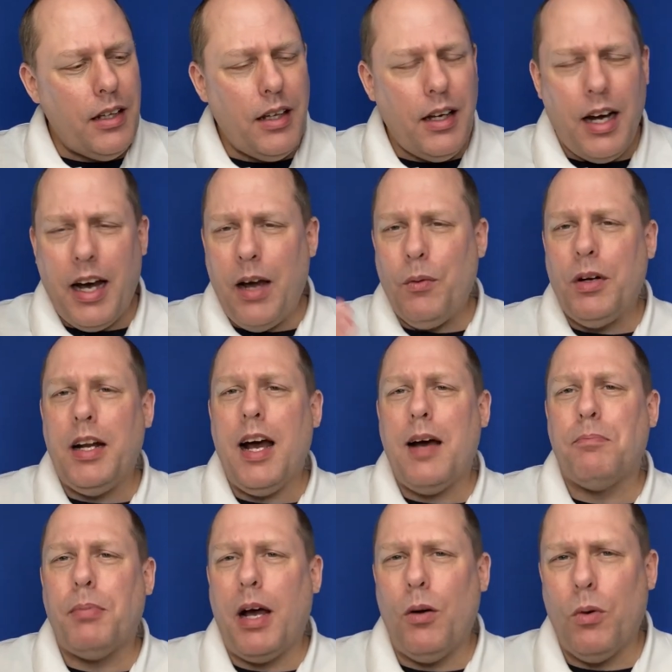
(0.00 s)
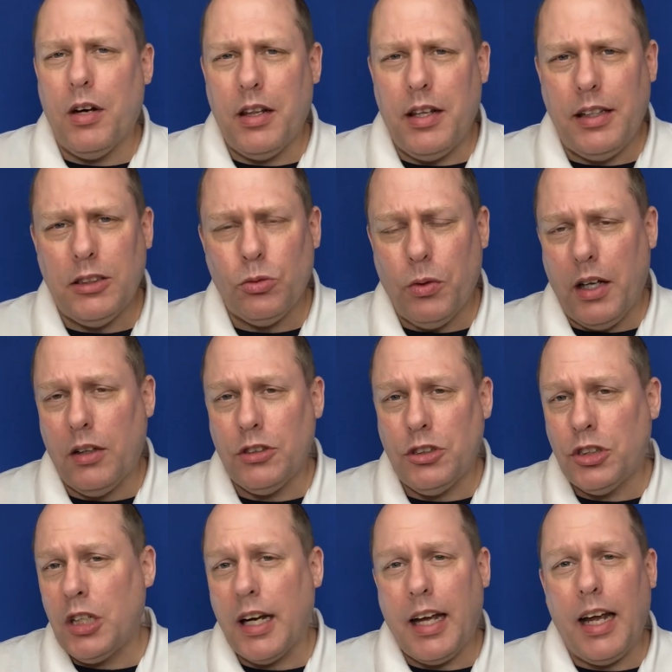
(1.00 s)
I would not buy one of these without
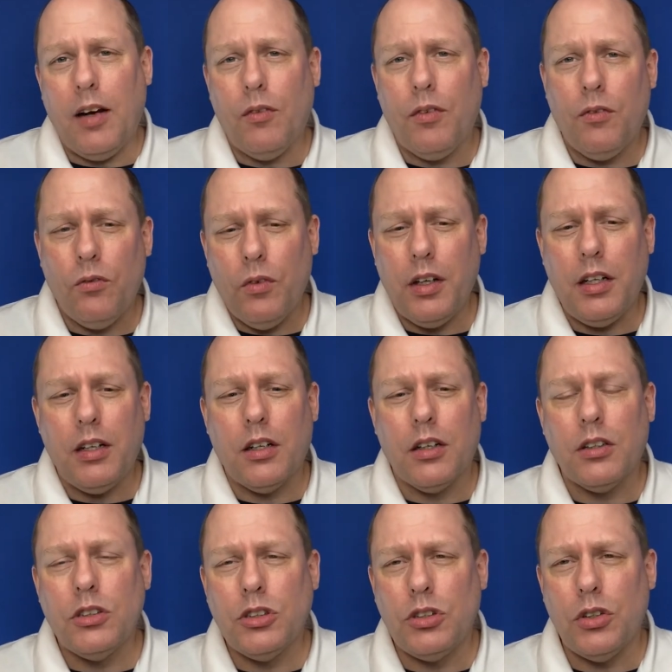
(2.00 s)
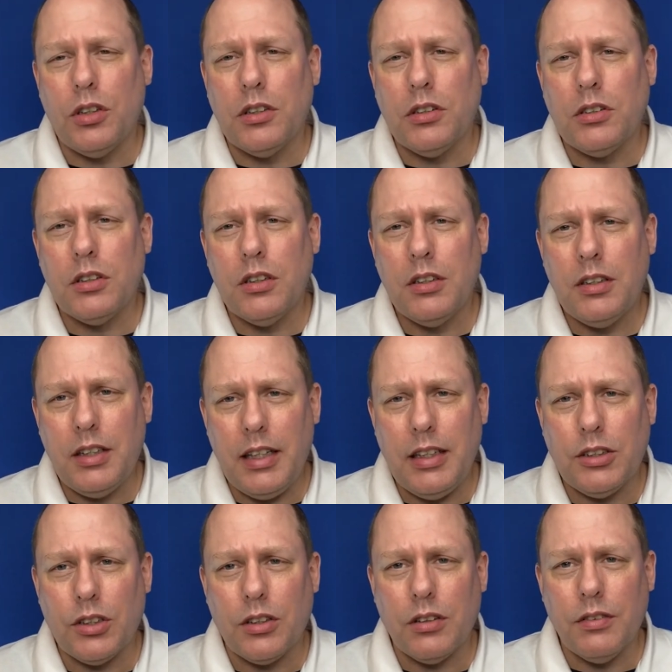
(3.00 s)
checking with your student's
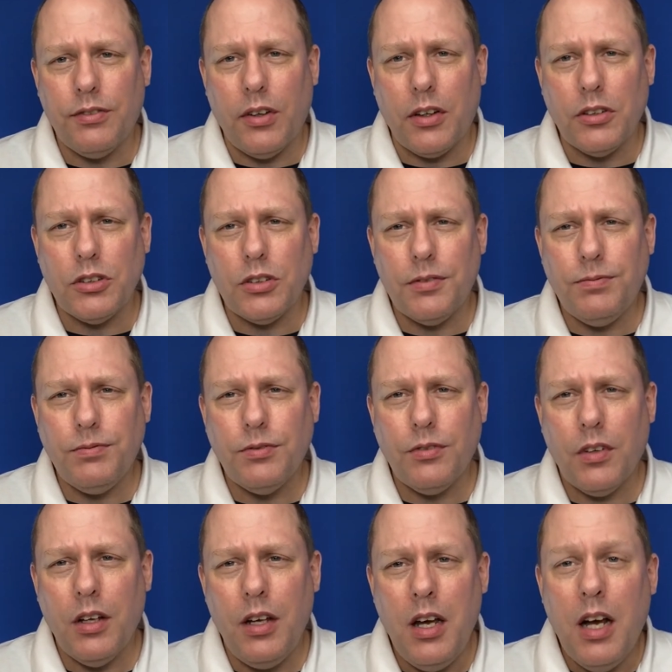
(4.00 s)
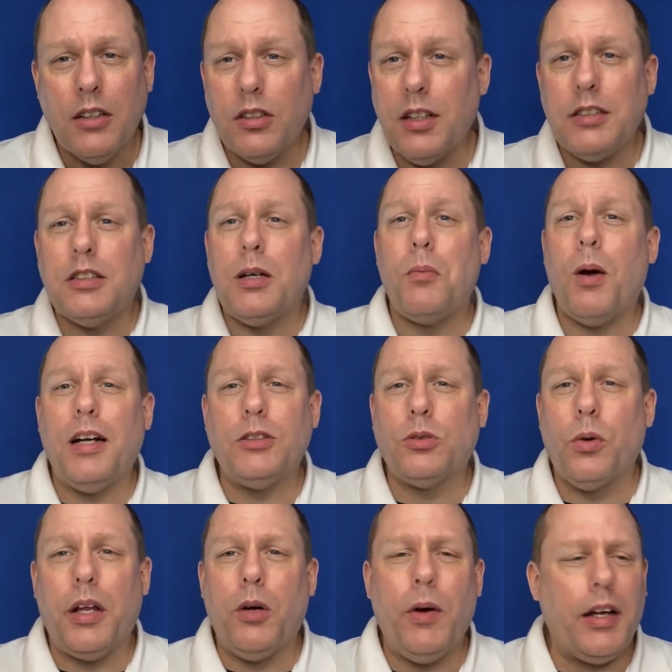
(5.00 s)
teacher first. So let's summarize
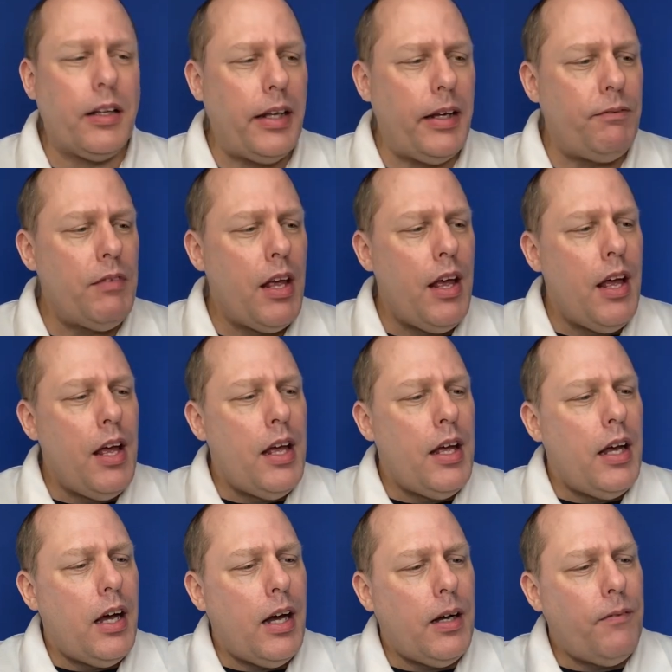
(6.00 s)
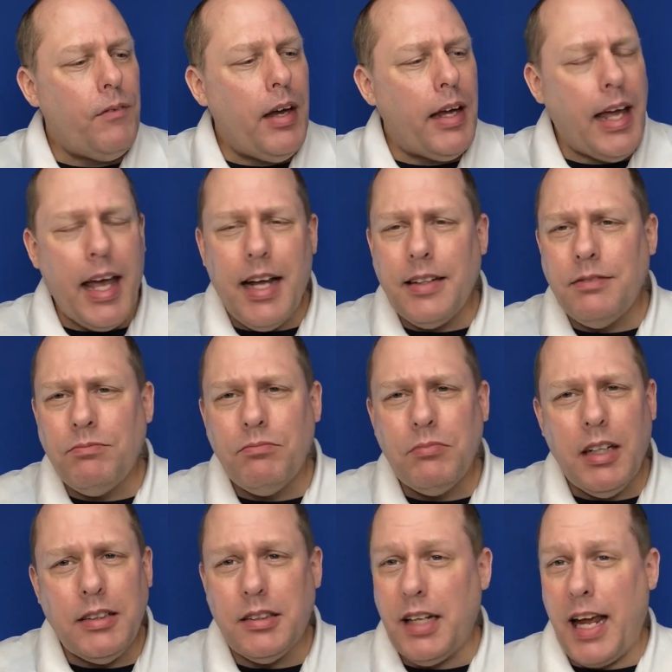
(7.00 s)
really quickly. Um, again,
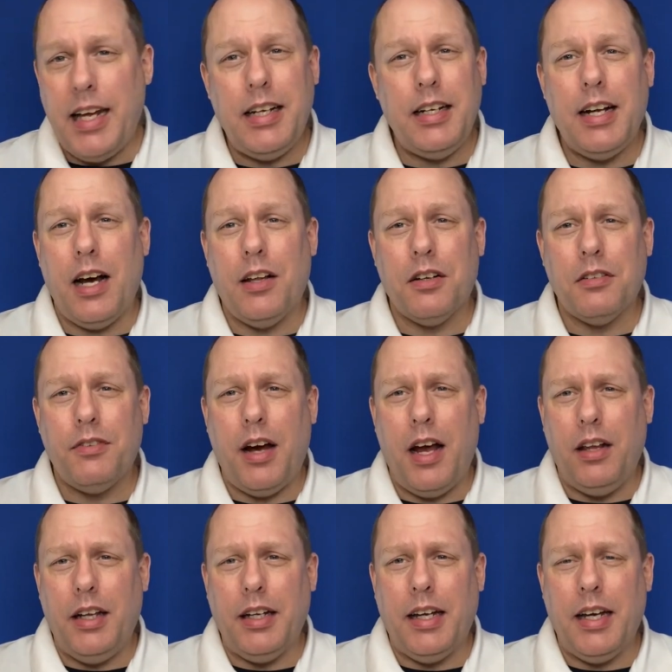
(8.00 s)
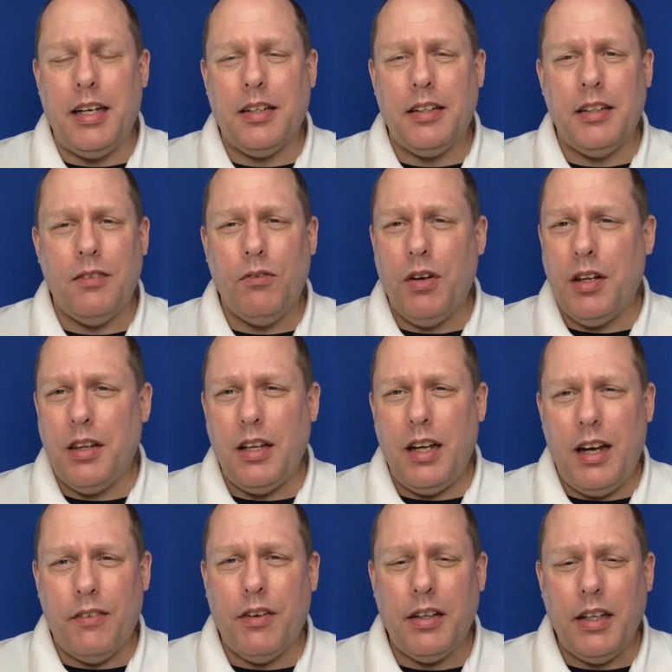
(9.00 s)
it's an $80 violin kit with
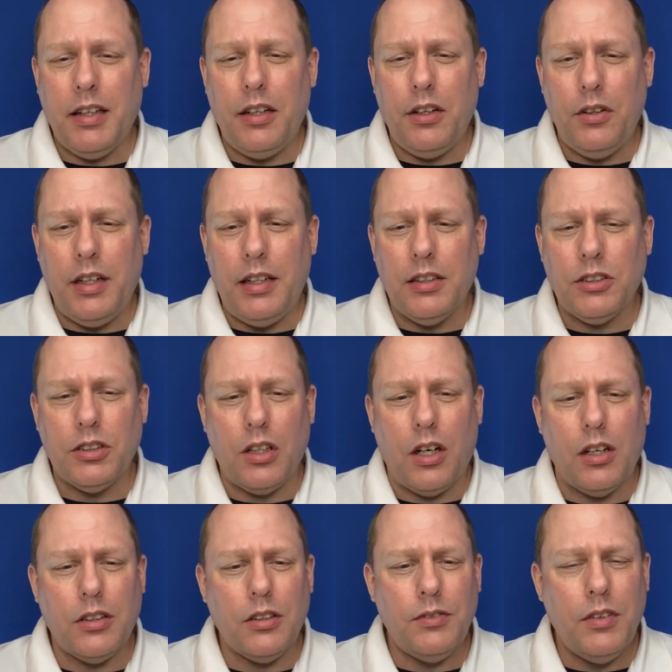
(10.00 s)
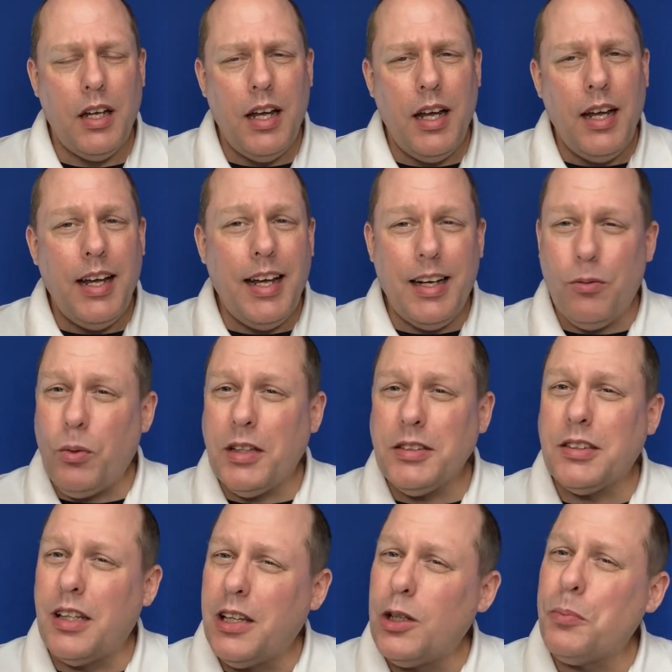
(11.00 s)
everything that you need to start. It was
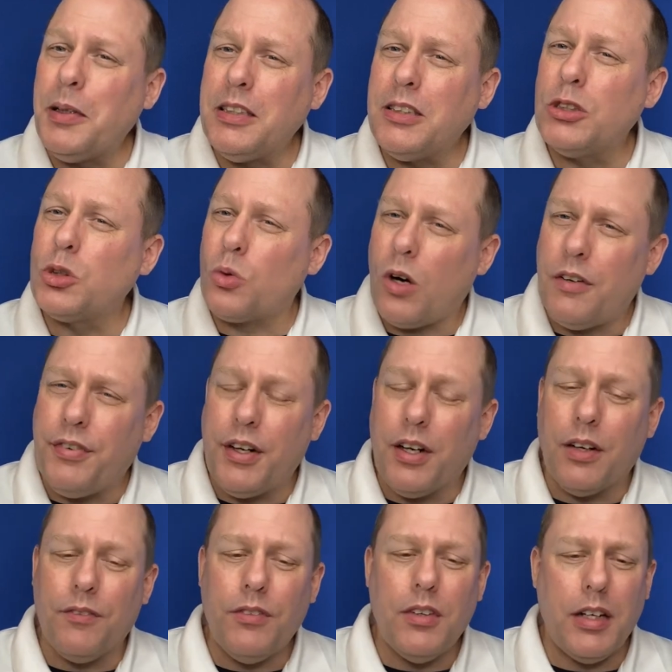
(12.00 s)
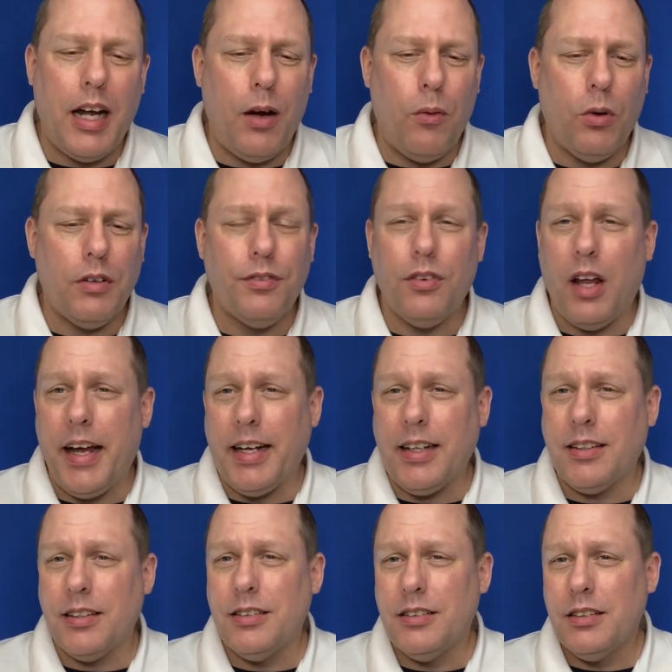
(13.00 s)
a little bit scruffier than I would have
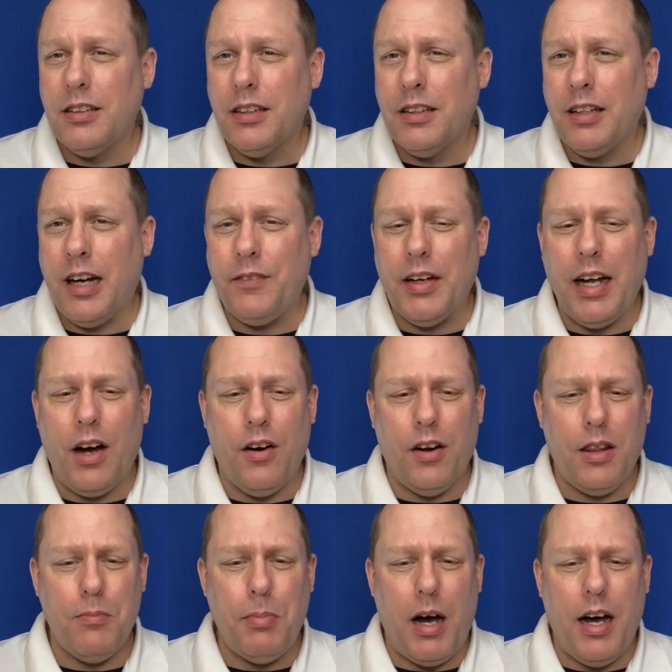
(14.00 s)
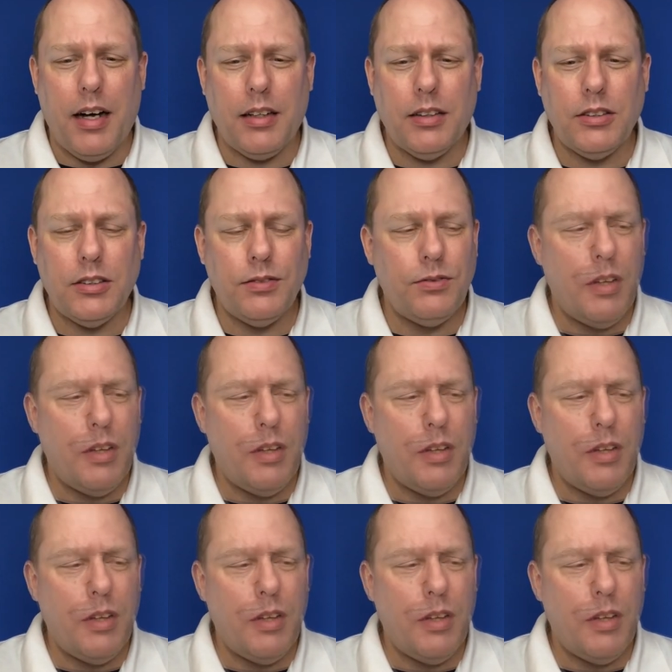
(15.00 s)
liked coming out of the box.